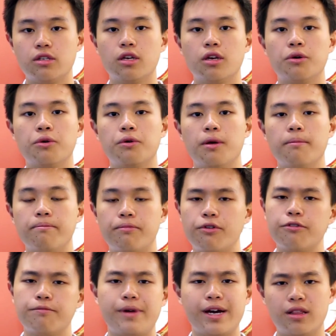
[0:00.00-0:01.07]
to
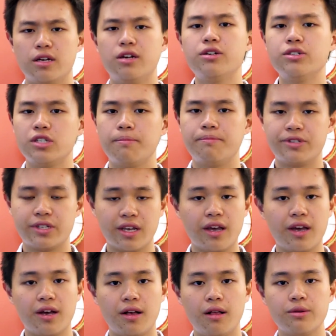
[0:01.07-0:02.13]
improve my leadership
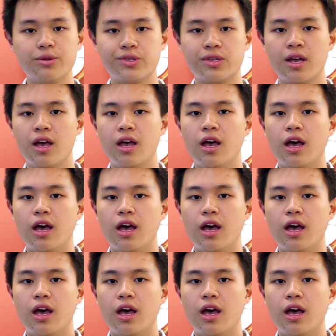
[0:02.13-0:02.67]
skills